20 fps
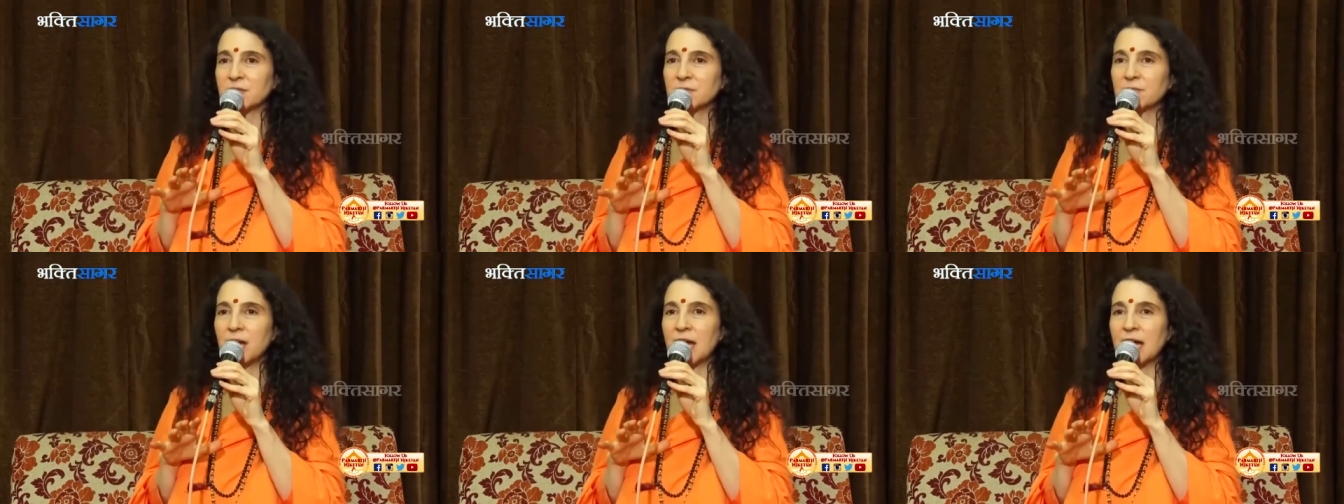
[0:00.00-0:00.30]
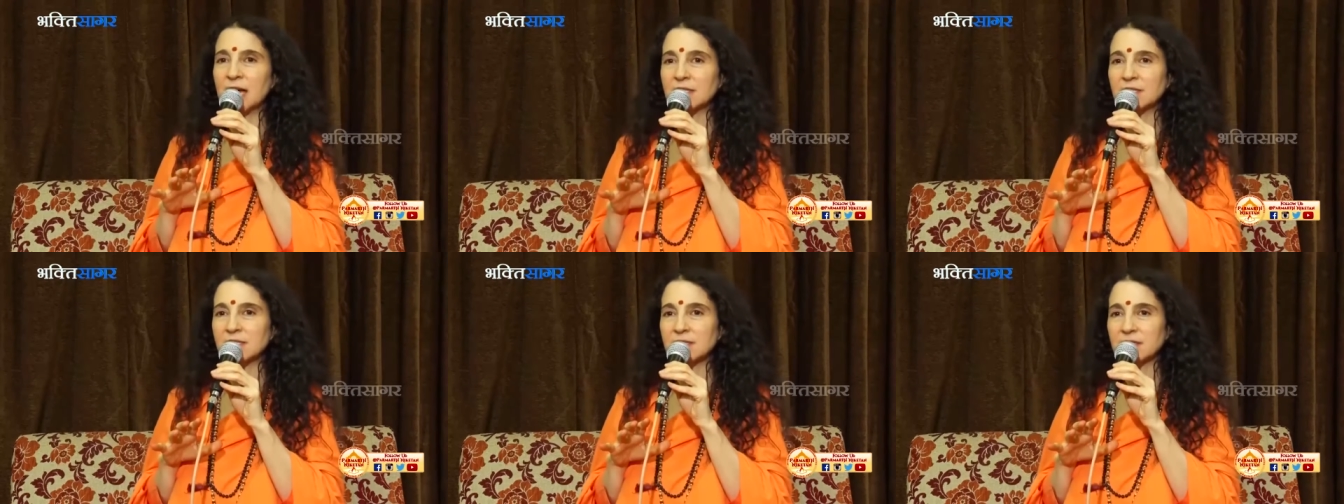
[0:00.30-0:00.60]
to
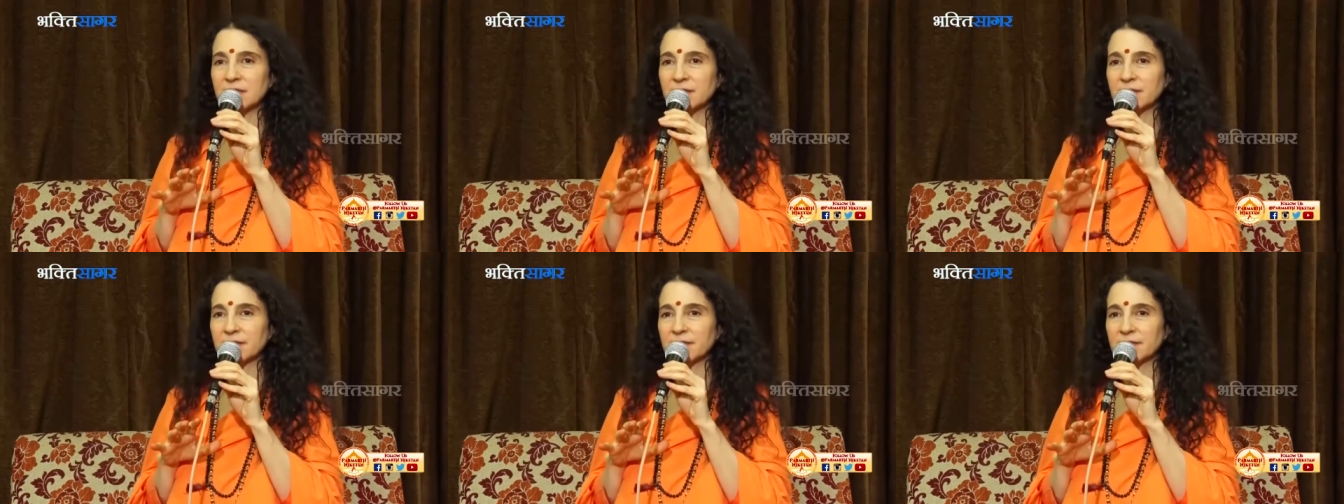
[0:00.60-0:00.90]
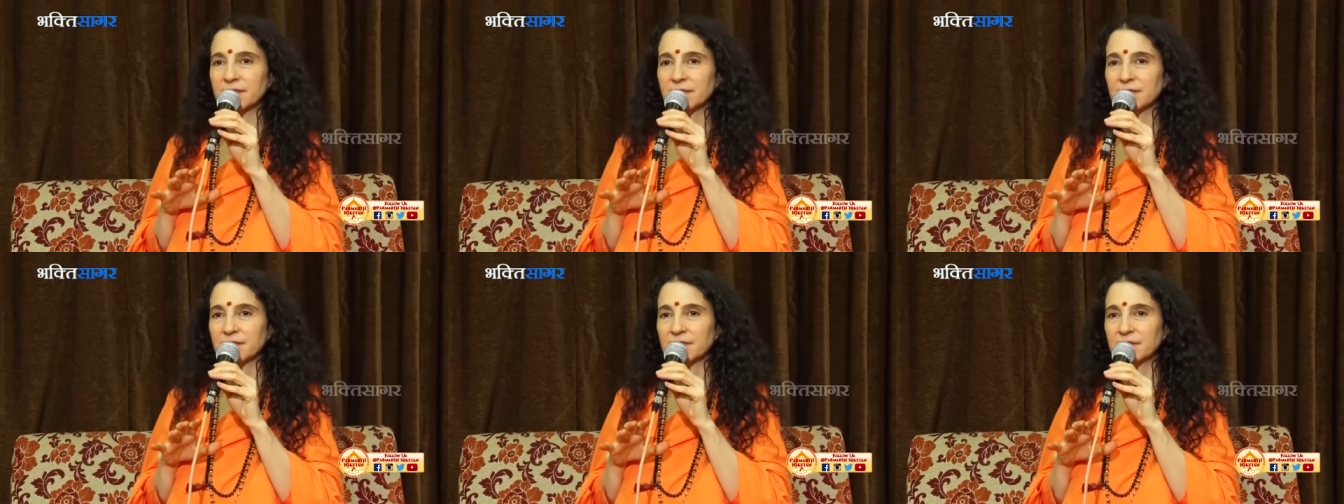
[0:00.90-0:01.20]
pass.
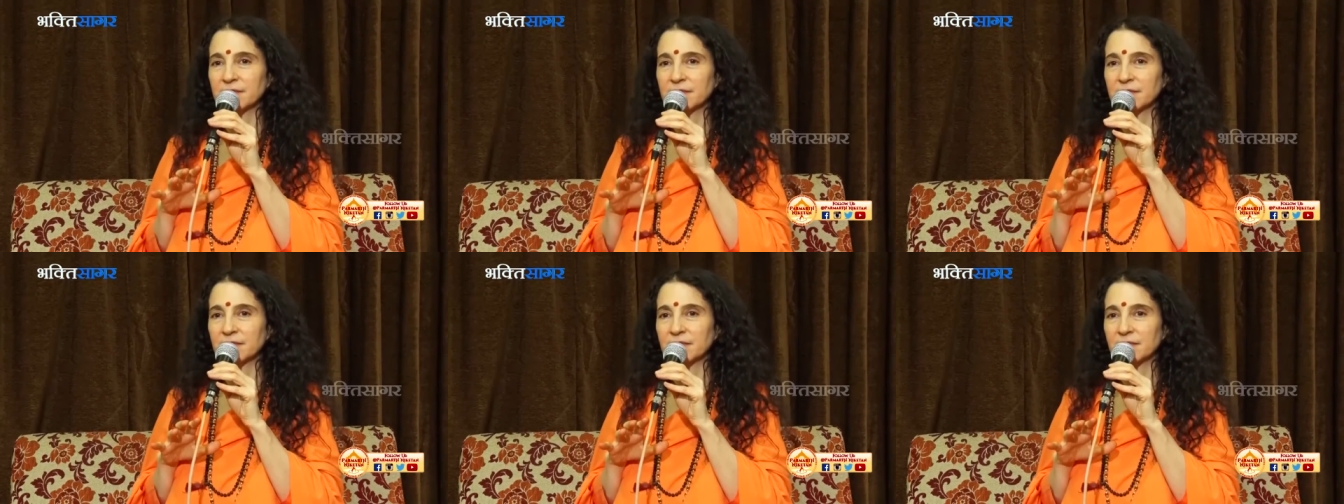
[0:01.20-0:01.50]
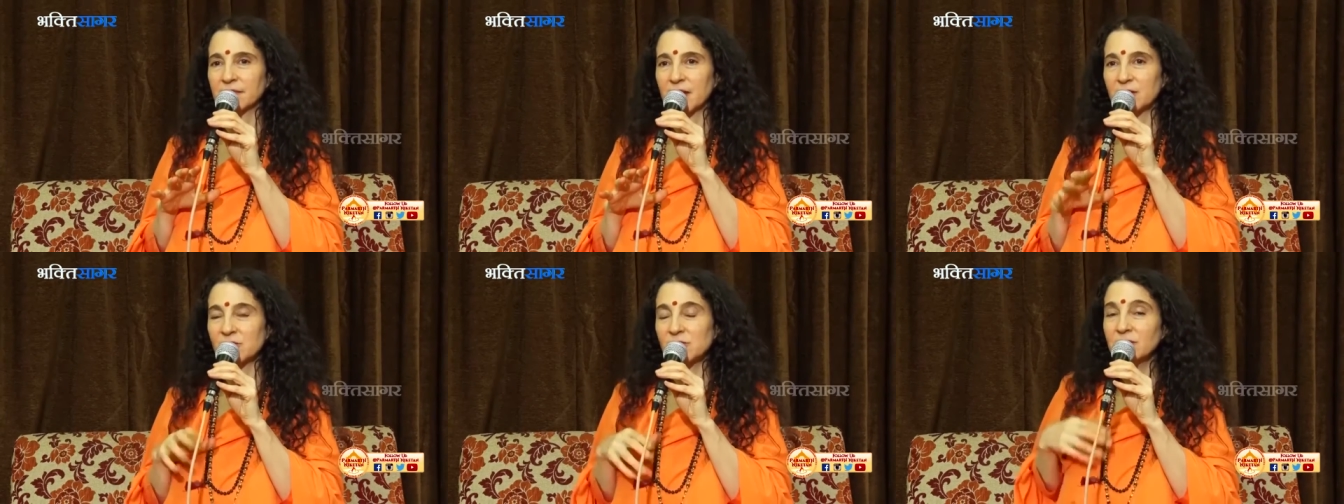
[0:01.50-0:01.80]

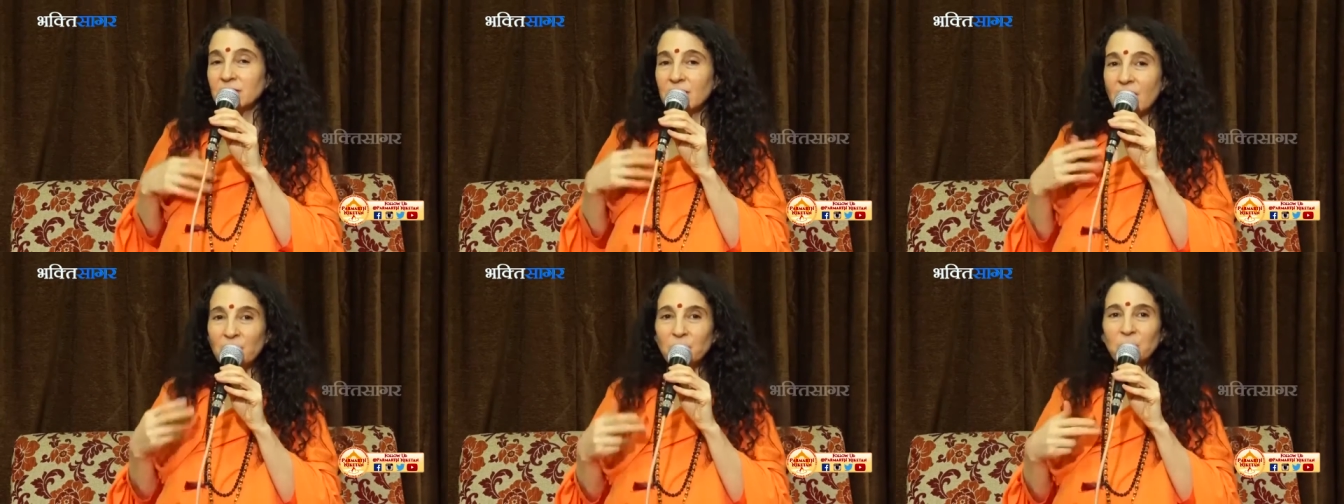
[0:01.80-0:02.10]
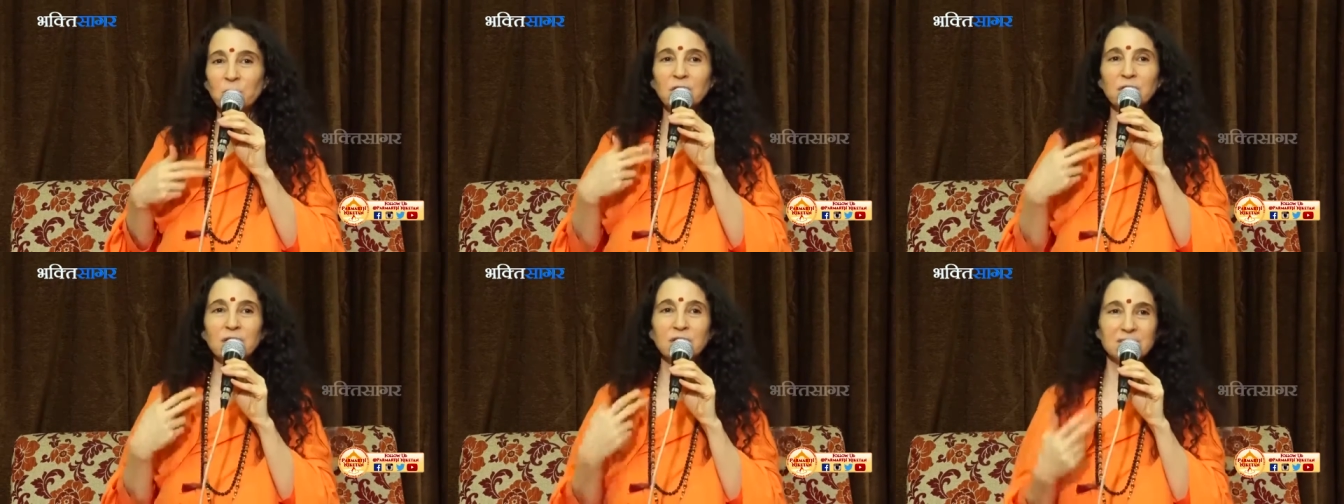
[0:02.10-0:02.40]
There's a lot
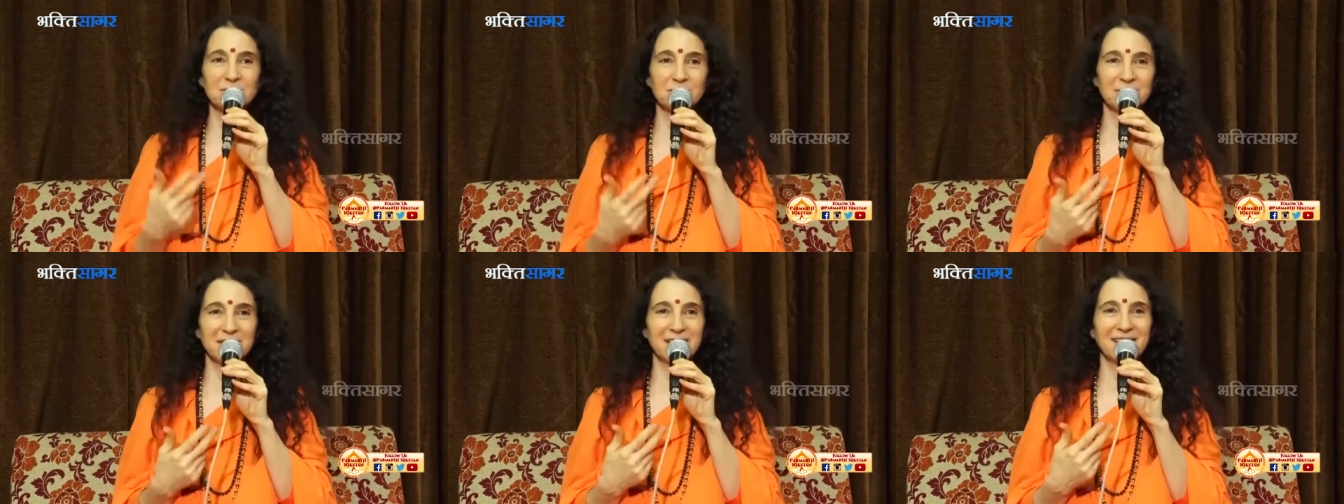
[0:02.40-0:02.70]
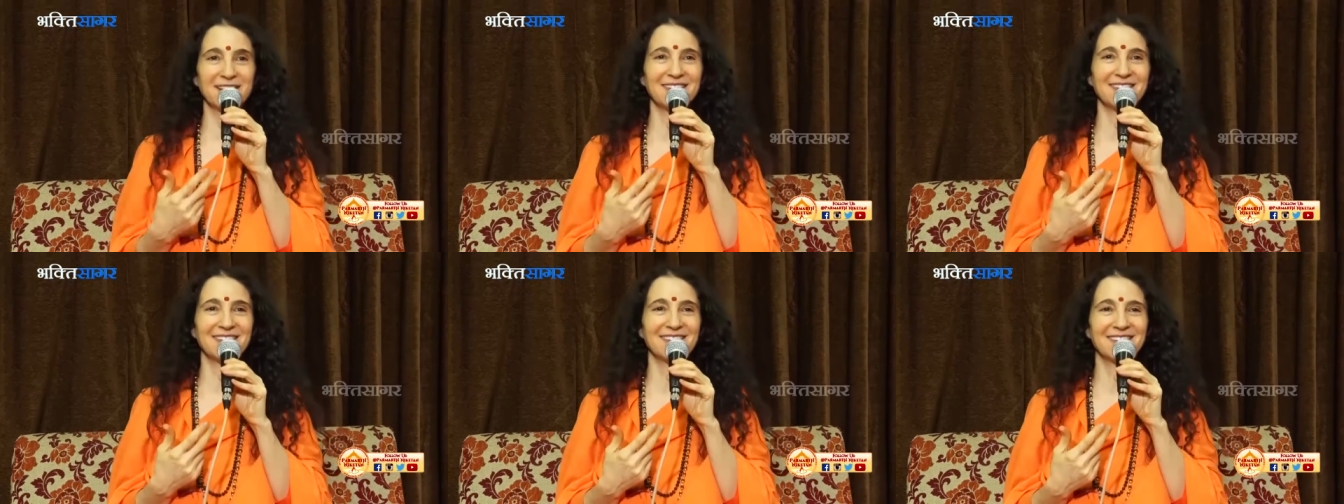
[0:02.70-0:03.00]
of work to be
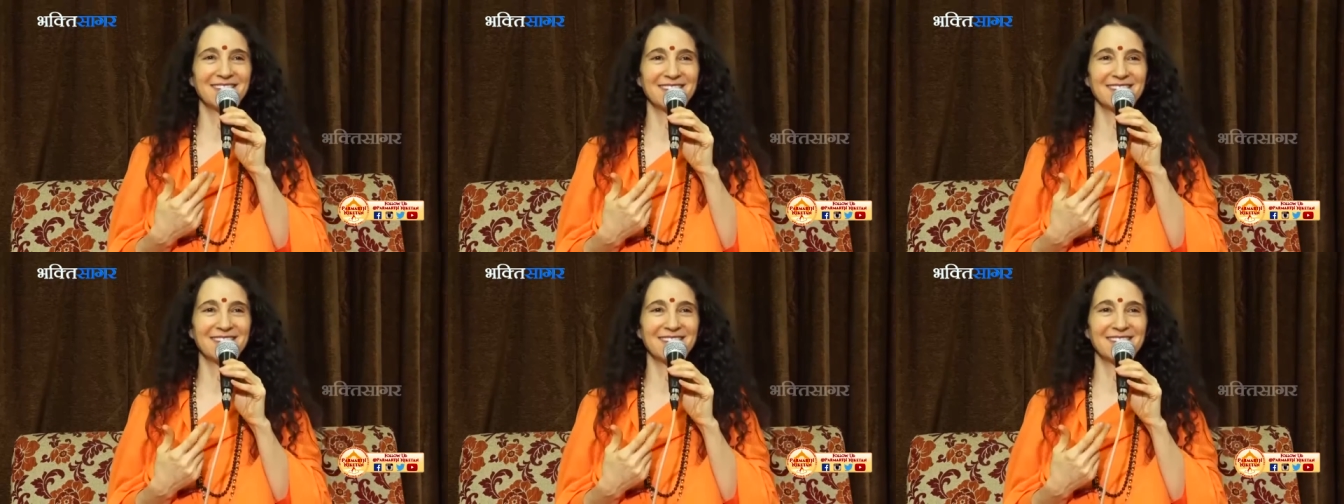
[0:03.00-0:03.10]
done.